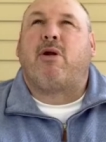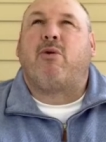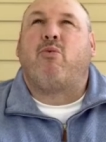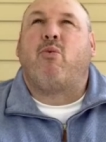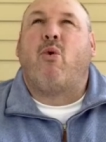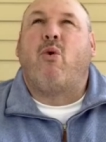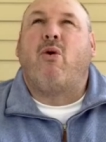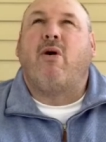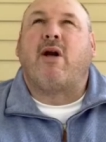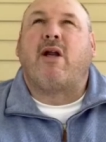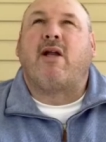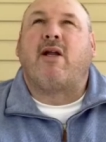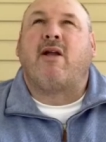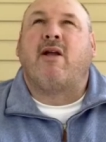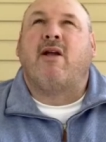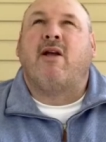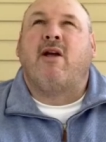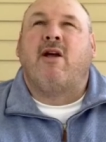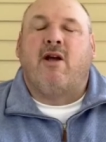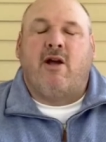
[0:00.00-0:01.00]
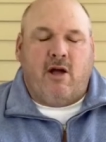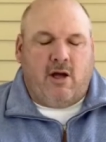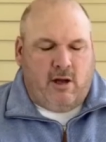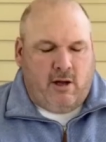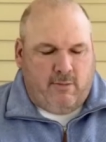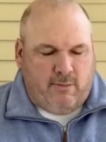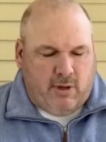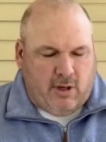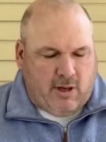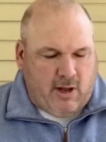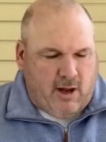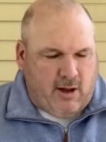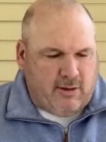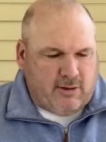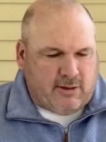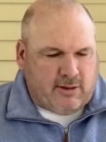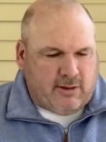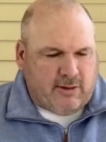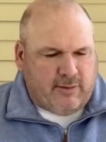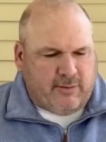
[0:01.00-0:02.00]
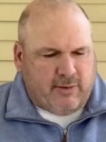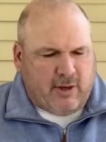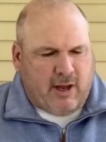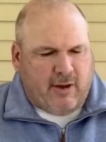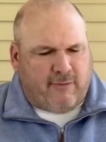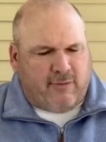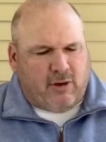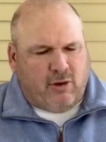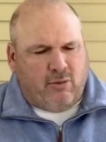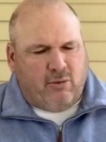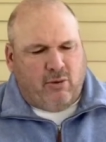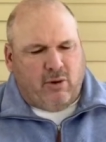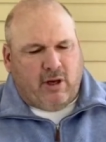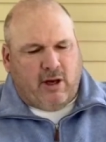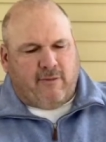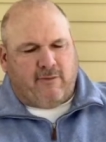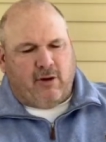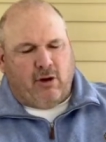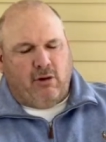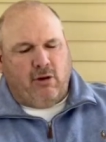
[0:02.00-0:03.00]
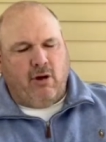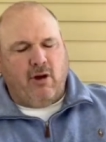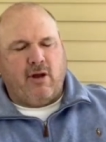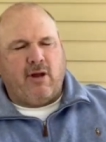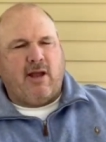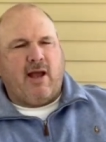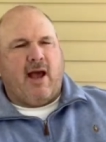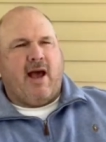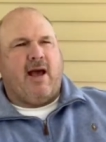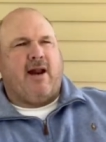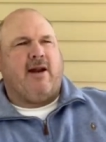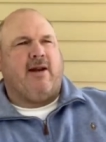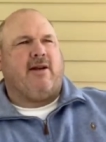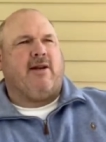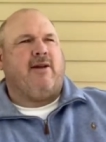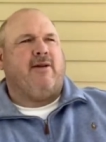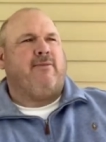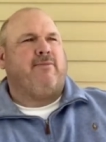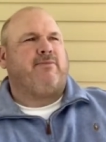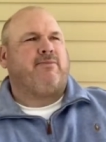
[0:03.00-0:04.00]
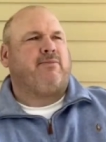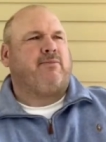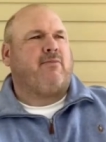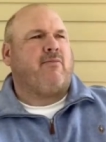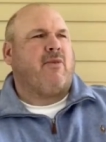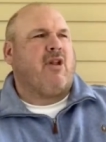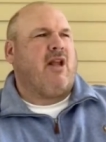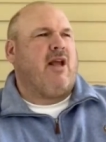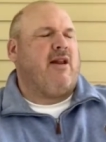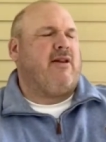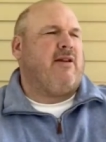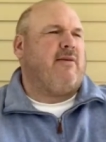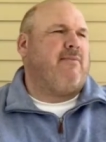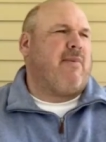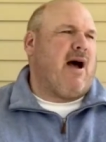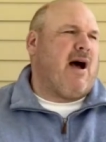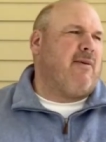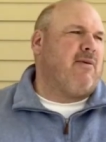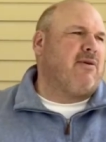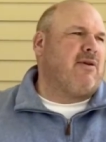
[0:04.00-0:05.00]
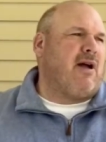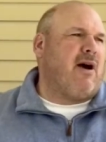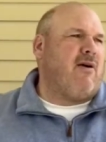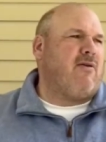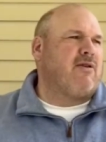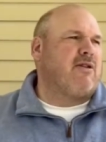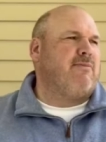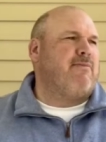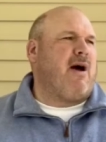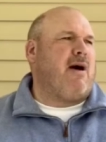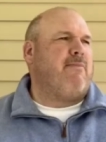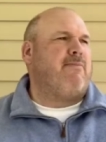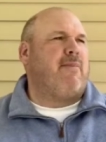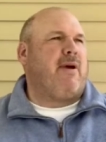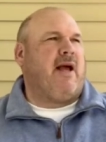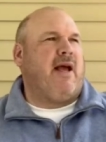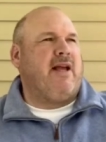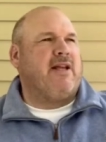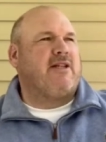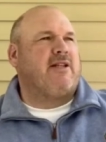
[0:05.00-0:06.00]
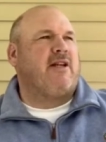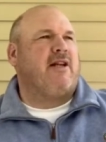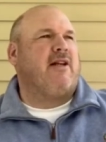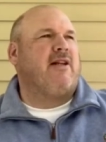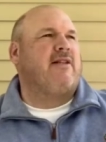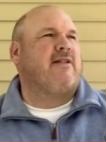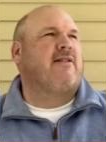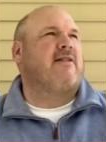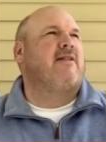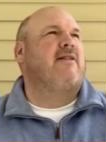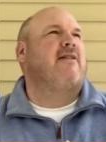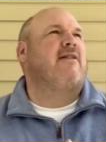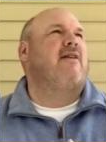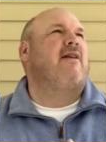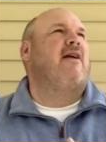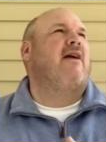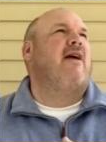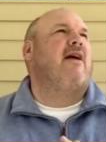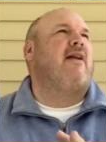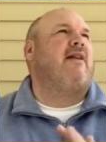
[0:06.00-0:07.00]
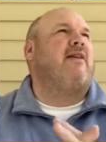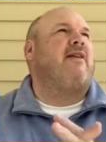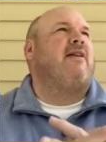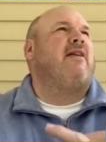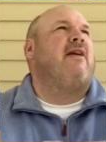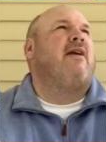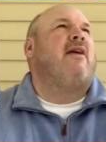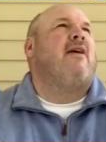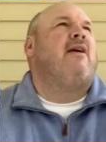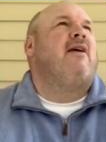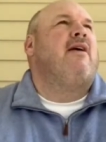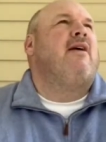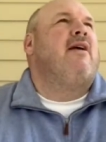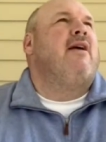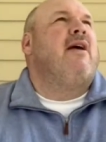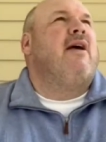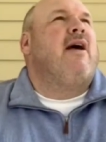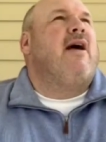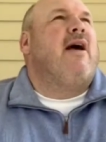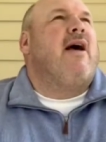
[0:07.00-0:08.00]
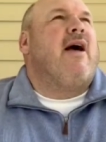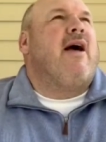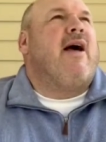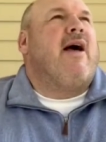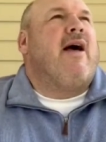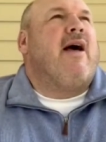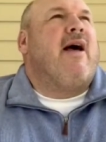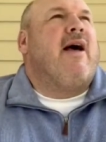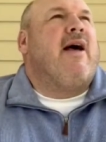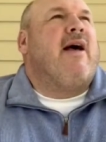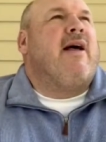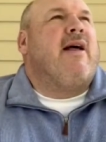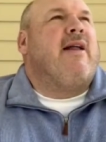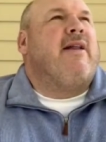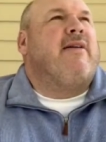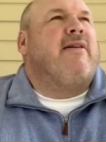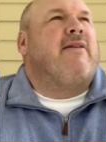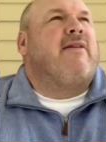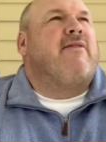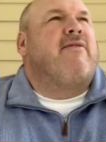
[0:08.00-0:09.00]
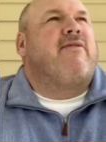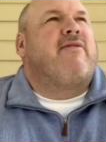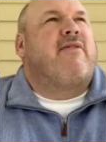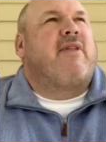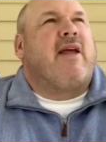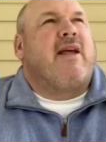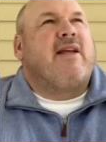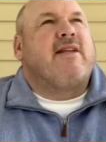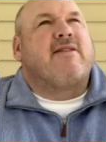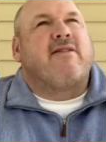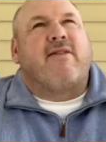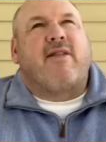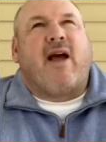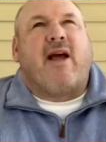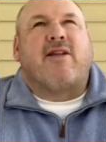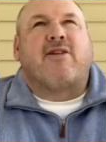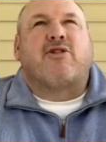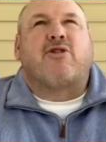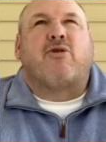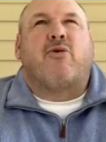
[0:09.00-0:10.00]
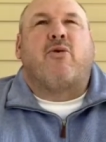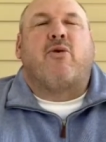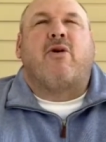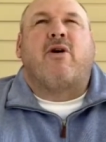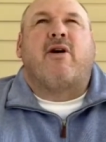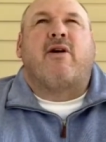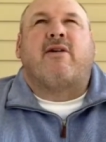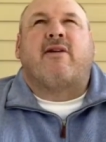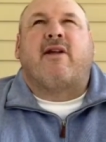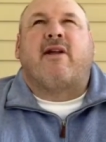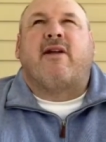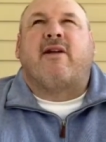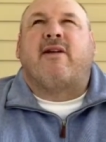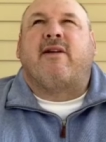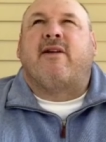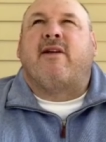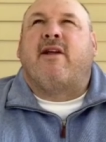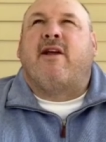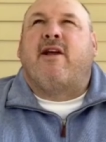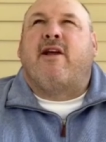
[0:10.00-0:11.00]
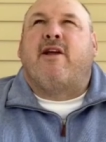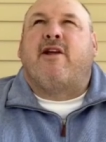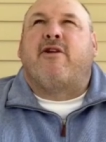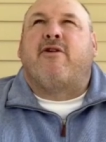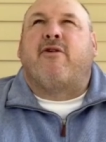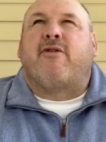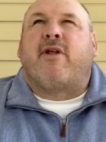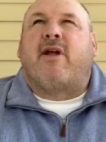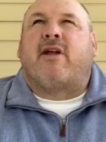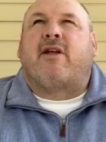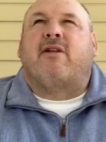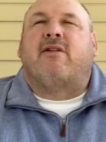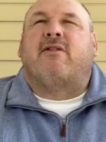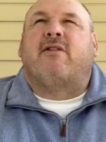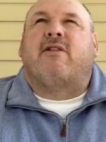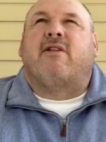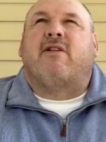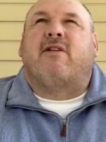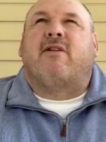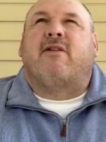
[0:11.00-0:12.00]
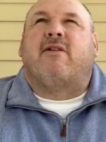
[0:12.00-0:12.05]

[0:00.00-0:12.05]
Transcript: warning because if you if you look at it and the Bible talks about pestilence and and, and things of that sort and you're thinking